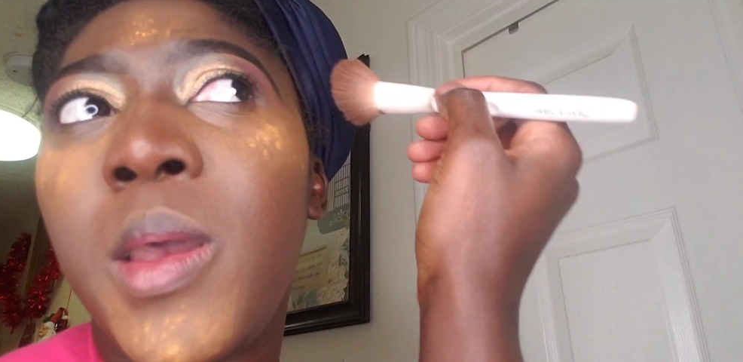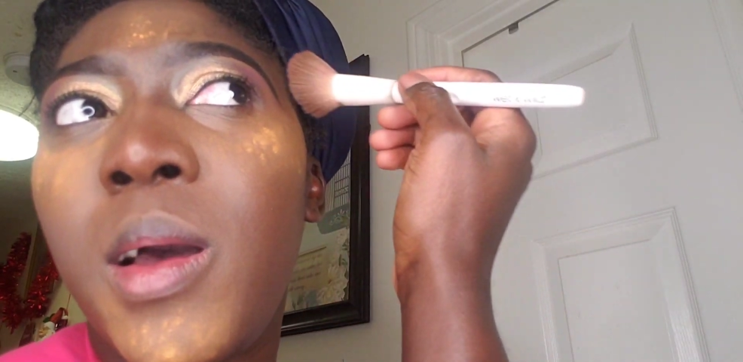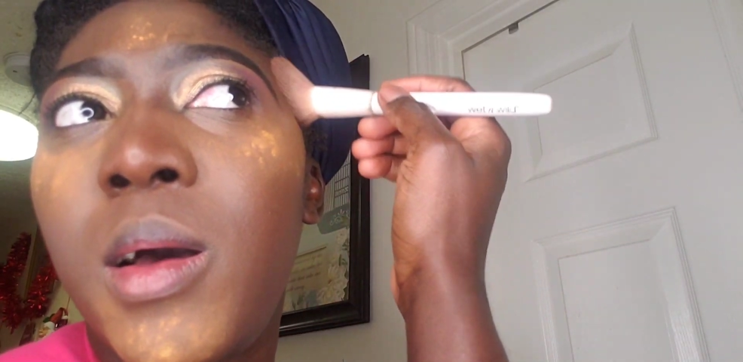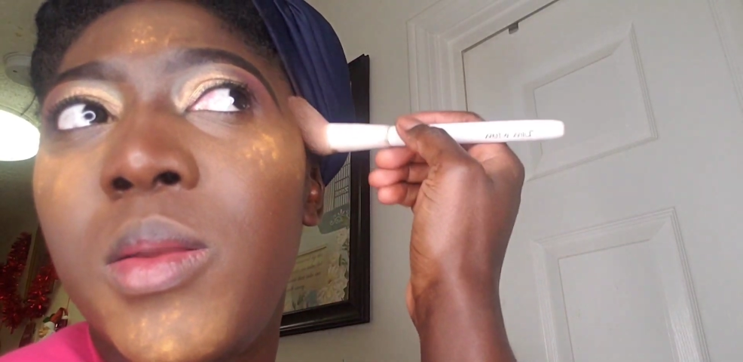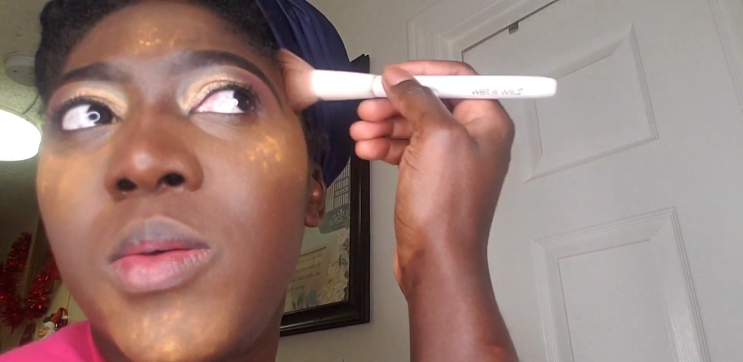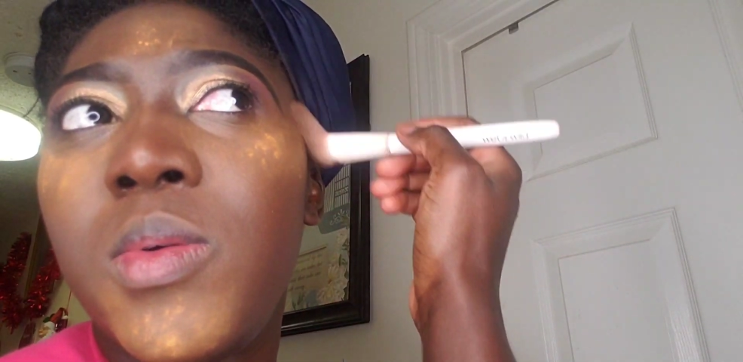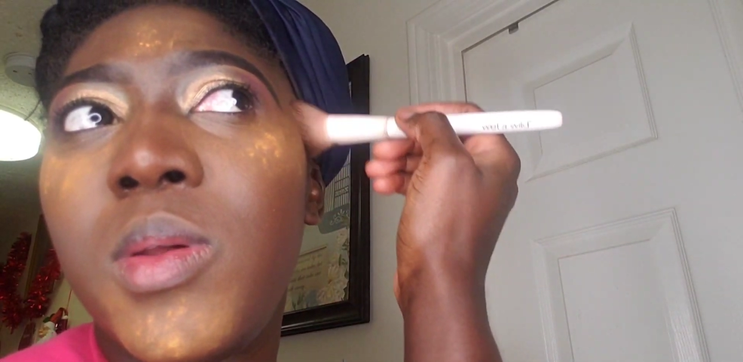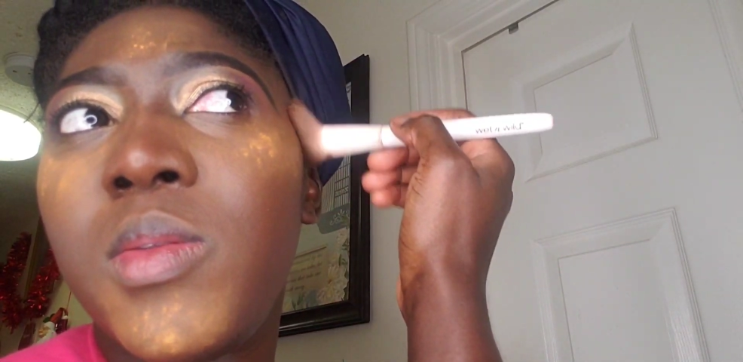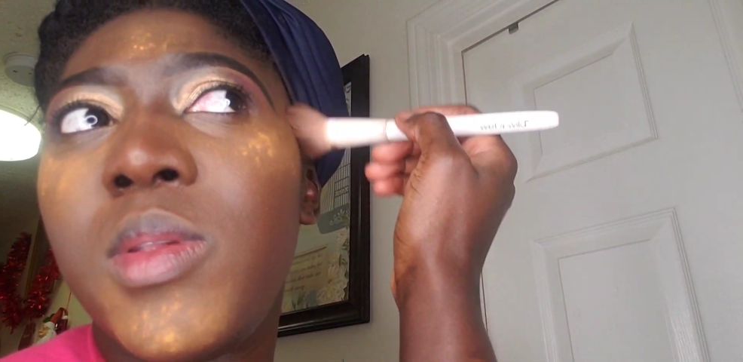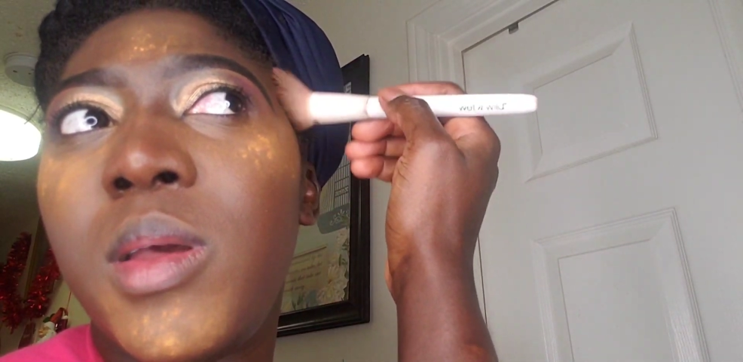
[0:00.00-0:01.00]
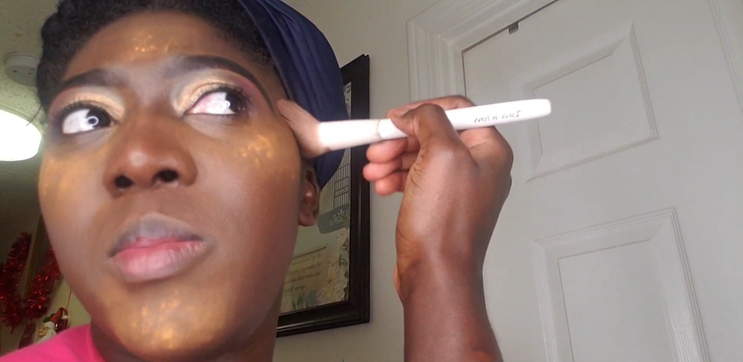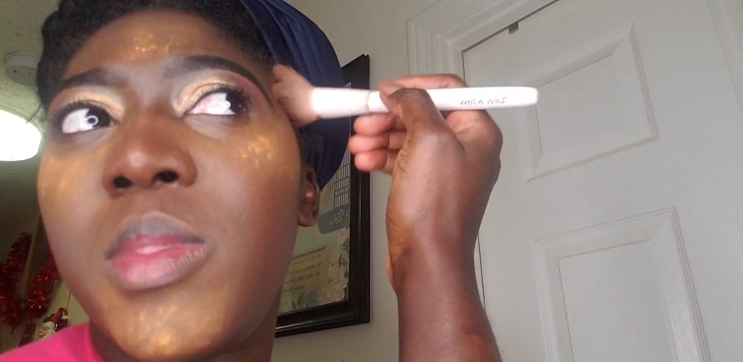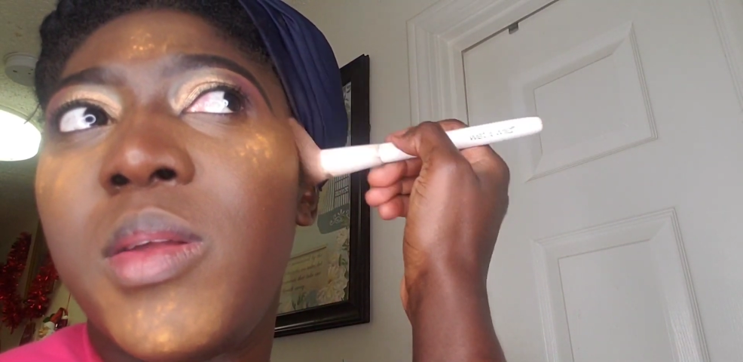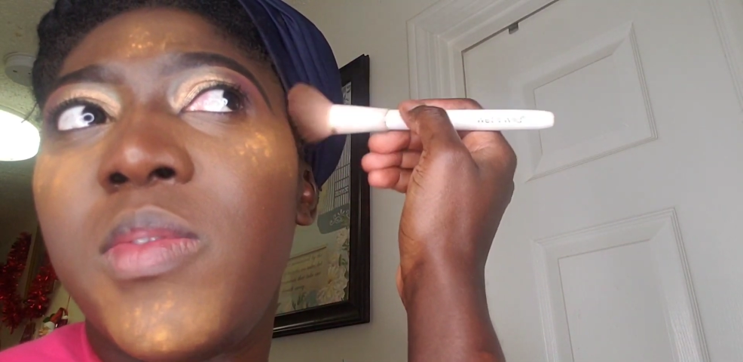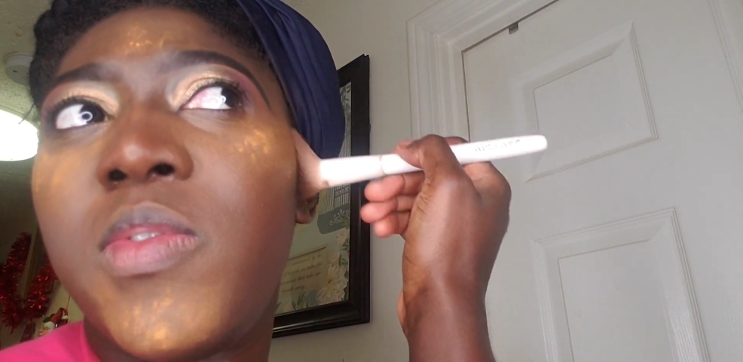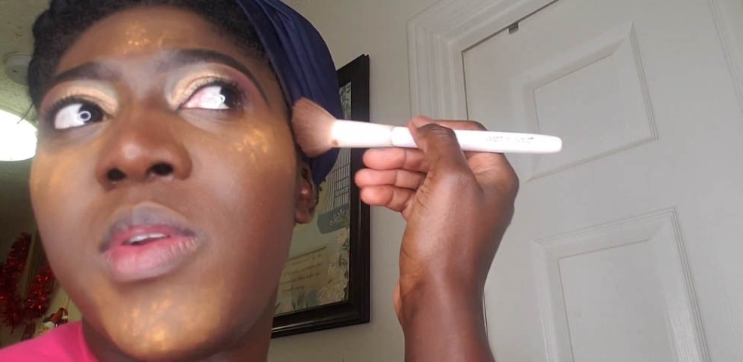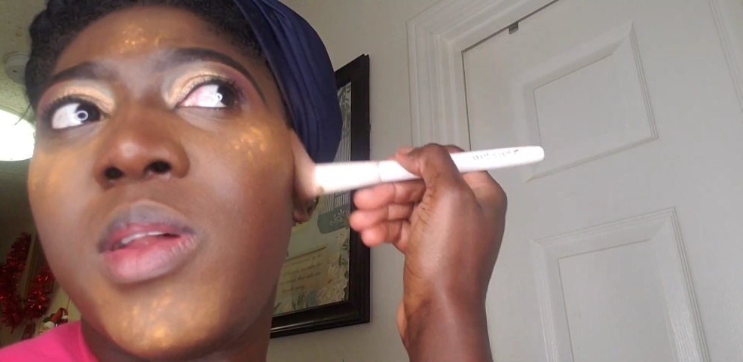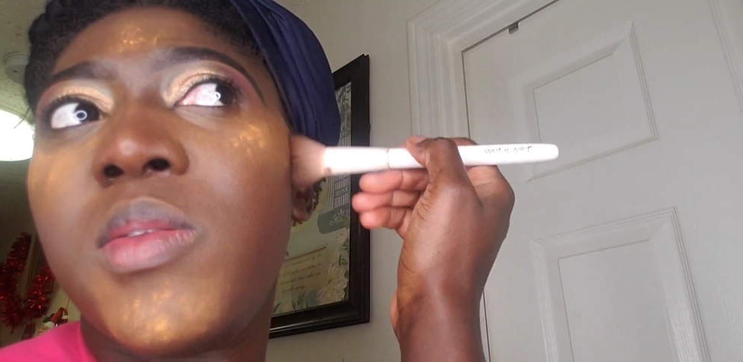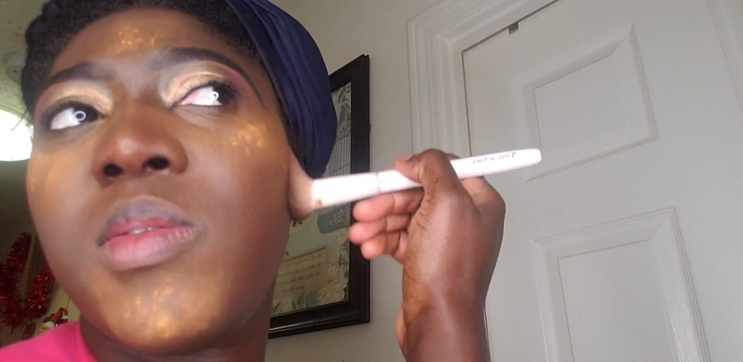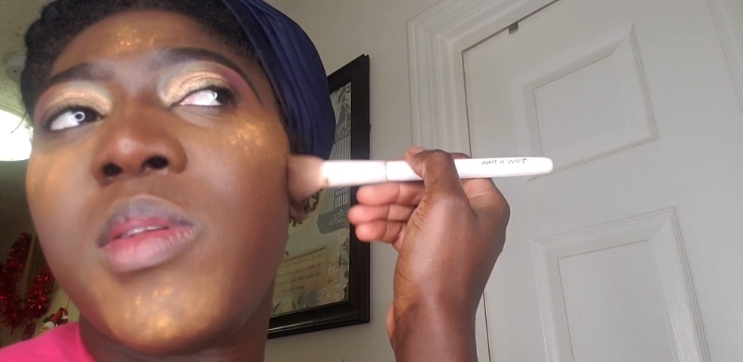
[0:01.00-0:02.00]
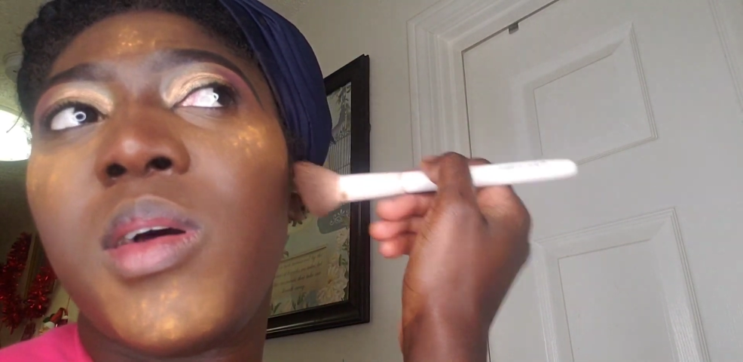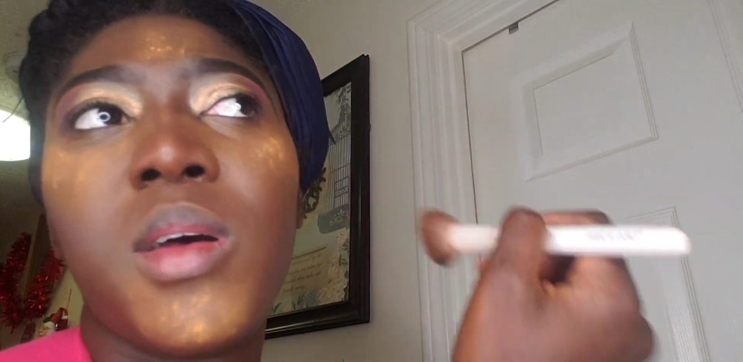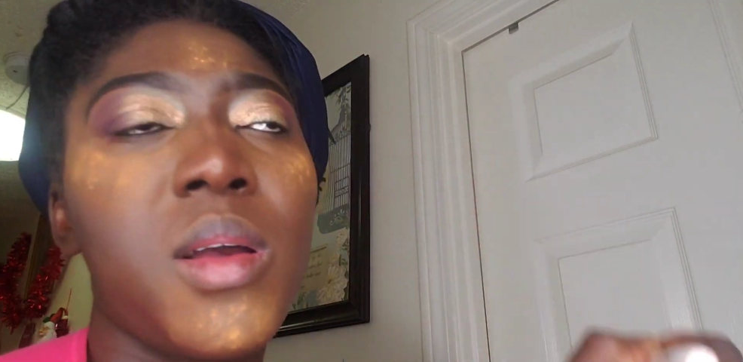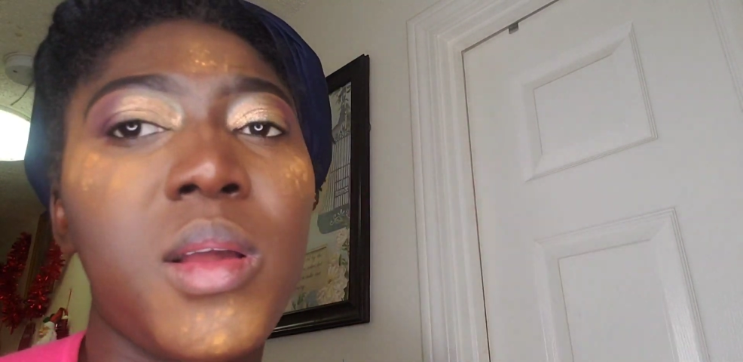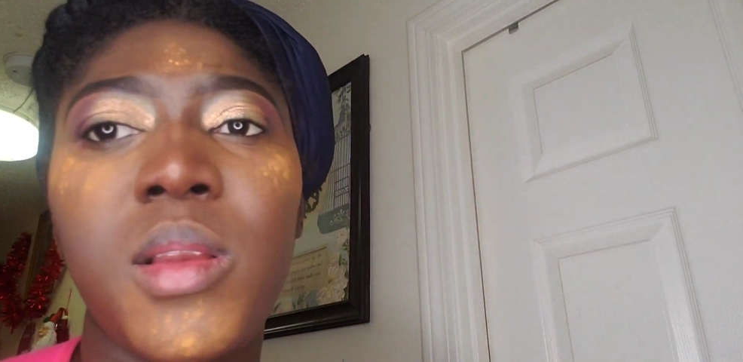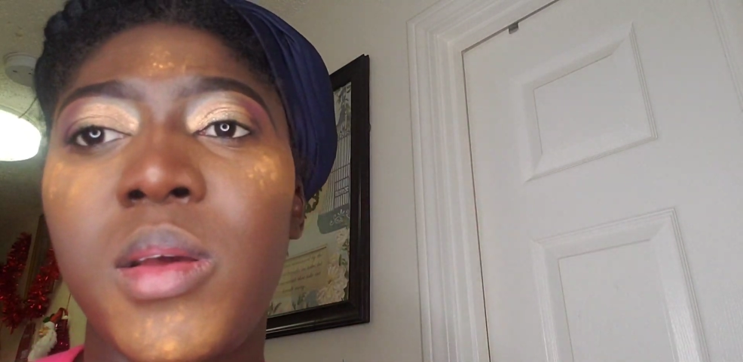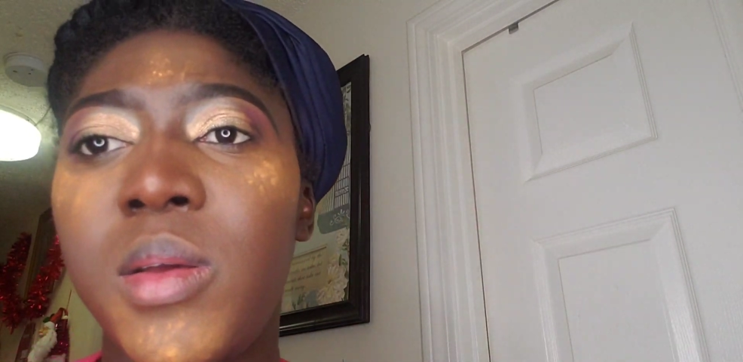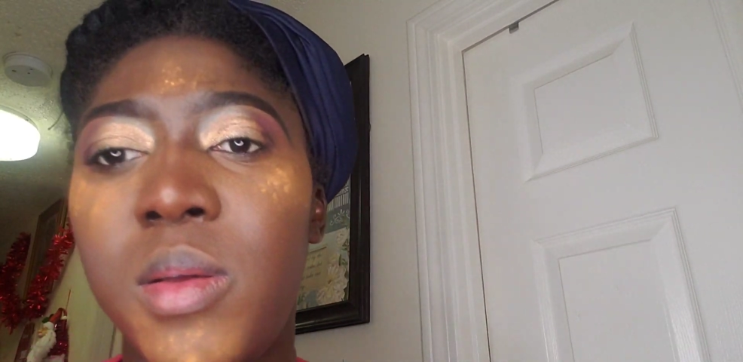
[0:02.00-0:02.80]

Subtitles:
I'll do the same thing for this side